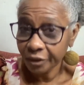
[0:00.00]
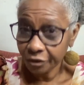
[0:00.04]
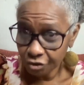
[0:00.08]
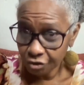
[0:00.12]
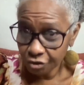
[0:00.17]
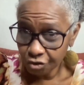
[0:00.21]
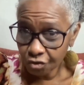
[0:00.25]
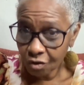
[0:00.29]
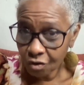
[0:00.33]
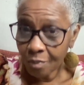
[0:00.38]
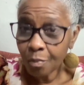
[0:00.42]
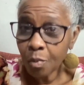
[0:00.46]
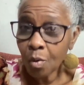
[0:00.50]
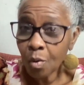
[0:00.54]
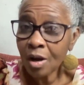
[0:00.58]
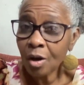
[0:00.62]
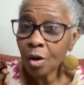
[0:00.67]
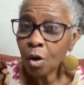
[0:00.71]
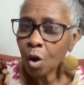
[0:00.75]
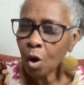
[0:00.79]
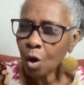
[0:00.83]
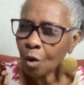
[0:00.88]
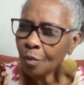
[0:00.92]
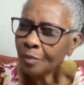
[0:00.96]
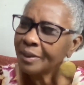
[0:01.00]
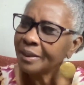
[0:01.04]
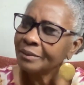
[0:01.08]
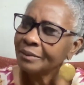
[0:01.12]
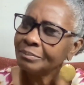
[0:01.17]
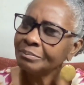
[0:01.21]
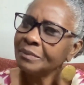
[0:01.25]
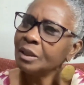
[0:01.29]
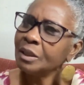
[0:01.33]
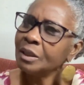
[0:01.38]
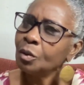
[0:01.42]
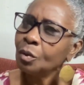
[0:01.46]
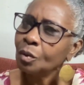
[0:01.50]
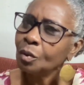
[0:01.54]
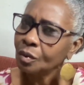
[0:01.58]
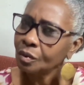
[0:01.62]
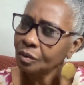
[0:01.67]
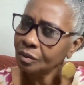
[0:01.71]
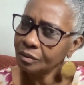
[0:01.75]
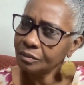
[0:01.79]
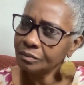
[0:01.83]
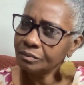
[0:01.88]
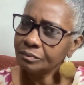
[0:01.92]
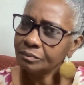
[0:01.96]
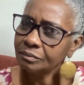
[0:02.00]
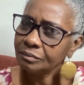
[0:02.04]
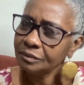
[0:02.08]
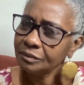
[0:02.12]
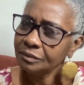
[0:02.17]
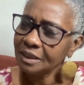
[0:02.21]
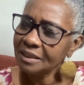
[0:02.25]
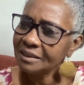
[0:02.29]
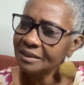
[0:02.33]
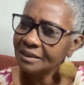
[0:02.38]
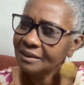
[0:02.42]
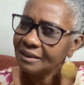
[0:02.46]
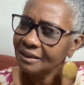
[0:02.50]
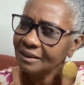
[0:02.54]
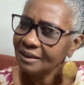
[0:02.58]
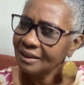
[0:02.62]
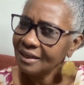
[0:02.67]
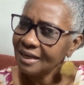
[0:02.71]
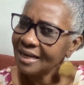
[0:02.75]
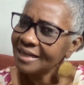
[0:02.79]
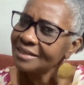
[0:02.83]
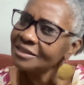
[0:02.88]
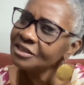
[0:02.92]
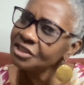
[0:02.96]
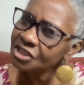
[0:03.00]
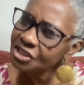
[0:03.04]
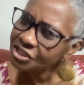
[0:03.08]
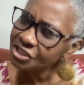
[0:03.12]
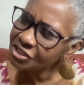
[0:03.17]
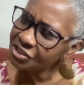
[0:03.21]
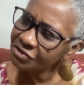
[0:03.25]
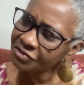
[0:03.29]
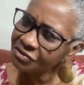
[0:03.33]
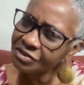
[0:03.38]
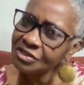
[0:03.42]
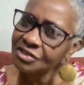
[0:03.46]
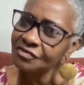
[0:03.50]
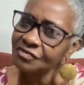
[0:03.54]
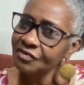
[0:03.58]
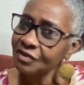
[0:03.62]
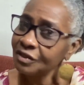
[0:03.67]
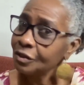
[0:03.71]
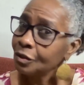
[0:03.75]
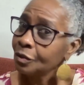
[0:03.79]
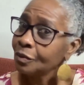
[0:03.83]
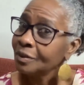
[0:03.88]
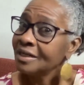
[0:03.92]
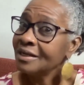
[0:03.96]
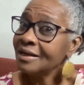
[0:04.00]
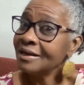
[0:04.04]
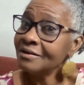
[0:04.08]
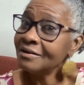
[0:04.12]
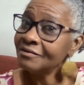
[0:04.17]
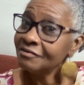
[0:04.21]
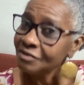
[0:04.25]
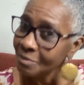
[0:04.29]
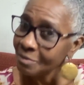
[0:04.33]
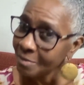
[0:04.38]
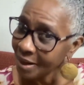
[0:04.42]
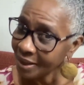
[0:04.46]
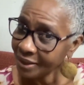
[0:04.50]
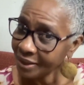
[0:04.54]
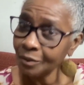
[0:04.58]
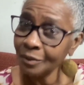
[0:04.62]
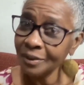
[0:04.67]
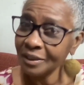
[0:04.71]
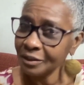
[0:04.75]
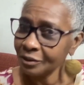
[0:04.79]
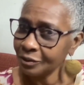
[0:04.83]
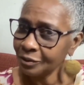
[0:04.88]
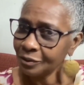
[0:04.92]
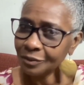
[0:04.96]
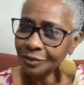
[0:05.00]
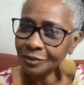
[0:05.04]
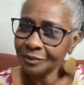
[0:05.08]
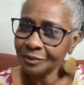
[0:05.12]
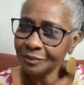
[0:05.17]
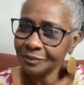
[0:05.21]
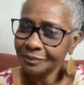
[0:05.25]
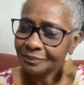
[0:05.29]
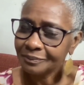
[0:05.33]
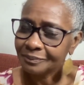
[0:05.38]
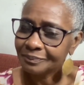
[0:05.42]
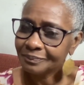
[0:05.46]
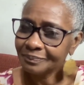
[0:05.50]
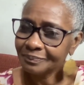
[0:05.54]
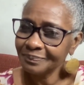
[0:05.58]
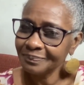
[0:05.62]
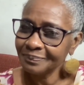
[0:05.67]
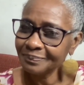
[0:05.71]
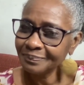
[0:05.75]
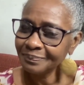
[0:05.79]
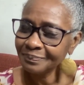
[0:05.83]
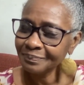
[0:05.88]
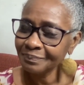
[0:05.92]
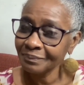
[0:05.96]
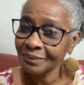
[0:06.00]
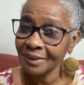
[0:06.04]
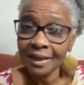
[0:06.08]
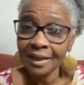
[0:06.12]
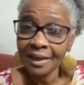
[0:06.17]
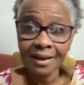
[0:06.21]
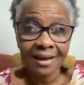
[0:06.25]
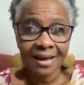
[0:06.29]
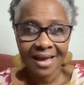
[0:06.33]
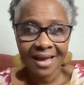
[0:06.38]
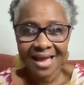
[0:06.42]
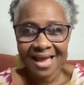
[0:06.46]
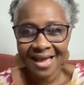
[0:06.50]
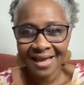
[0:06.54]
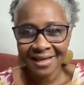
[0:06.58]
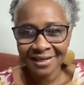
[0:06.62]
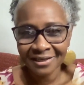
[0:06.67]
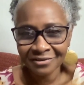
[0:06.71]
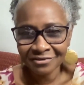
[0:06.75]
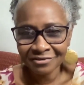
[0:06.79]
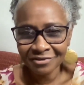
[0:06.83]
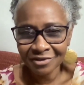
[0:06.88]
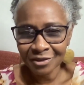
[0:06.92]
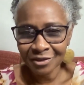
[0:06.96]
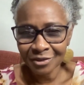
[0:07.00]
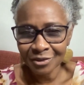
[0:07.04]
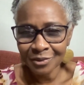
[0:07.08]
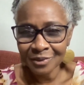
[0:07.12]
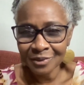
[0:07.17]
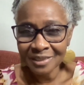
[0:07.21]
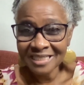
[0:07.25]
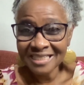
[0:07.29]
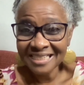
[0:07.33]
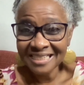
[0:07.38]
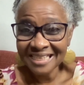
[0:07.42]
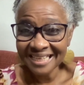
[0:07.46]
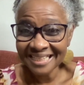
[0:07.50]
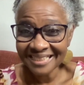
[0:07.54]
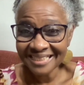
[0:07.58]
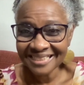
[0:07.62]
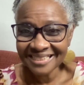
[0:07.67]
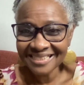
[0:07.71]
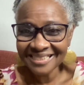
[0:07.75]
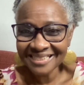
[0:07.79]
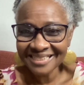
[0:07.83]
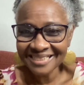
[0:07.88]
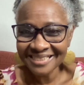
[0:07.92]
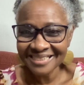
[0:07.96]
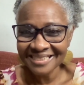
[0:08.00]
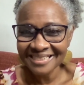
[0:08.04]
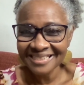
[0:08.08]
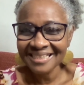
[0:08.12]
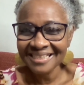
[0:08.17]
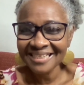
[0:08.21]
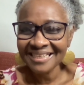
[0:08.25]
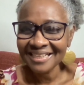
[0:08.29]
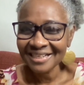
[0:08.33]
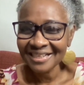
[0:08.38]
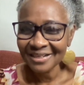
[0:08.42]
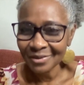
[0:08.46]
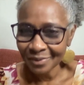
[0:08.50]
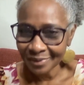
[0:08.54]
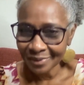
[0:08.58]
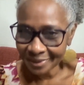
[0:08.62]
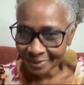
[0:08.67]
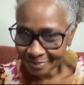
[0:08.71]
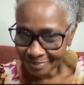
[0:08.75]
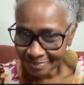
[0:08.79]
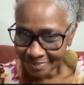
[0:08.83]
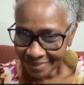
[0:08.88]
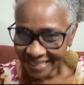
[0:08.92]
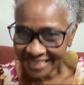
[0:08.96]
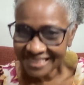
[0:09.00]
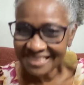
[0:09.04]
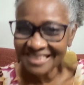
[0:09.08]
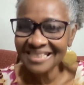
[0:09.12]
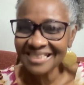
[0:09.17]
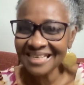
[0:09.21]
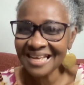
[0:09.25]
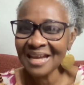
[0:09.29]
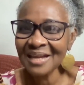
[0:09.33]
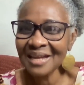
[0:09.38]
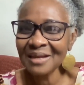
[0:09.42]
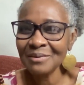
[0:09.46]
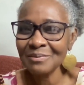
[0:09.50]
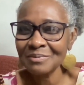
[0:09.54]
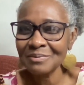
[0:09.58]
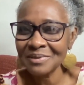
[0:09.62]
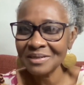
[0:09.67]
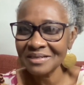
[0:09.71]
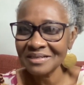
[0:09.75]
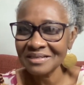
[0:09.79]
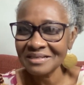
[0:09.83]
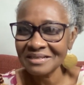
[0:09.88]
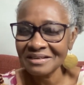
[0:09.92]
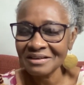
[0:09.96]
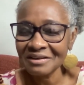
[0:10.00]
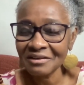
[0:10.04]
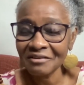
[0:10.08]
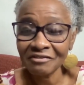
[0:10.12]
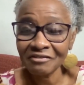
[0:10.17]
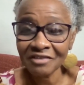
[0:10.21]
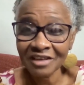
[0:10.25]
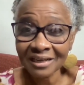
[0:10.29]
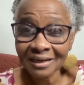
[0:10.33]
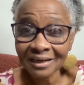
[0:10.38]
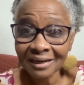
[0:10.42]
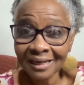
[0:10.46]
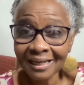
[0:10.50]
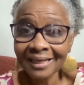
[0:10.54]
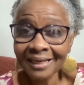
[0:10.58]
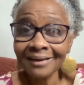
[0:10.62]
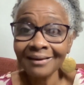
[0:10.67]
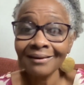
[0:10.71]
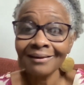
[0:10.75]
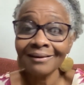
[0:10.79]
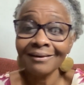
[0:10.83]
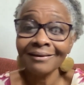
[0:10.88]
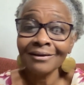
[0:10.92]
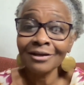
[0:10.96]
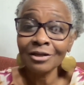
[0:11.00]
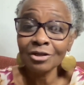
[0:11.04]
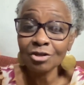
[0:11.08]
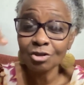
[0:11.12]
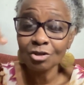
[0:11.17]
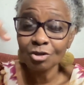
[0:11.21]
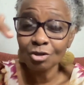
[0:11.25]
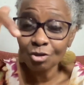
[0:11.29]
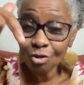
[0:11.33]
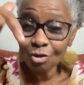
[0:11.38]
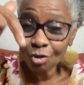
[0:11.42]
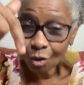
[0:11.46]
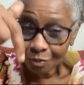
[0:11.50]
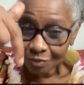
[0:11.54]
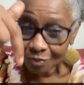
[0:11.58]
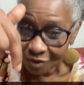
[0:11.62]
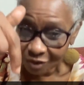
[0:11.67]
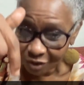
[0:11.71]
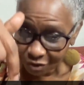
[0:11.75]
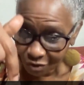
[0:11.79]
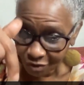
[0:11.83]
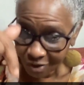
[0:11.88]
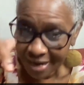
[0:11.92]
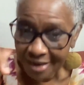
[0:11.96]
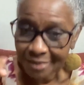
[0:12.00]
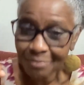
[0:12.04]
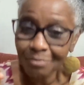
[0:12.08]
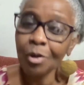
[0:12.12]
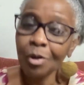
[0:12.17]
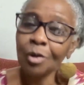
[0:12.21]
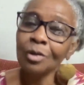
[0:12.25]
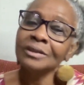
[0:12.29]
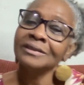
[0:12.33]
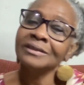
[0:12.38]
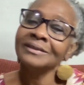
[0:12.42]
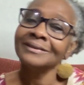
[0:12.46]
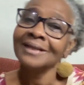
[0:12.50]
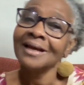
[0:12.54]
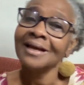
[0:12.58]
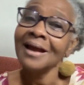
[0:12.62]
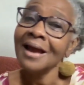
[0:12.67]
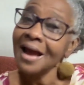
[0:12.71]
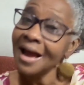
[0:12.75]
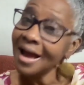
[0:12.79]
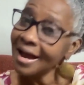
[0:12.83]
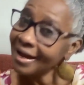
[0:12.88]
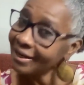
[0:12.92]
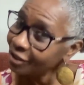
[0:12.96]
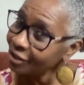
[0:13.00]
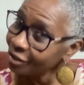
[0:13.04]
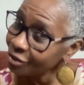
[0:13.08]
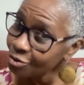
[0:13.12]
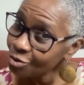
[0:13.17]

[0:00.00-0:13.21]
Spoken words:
drop one comment below, and share this video with everybody where you know. And if you don't do it yet, for the best time, click the subscribe button and the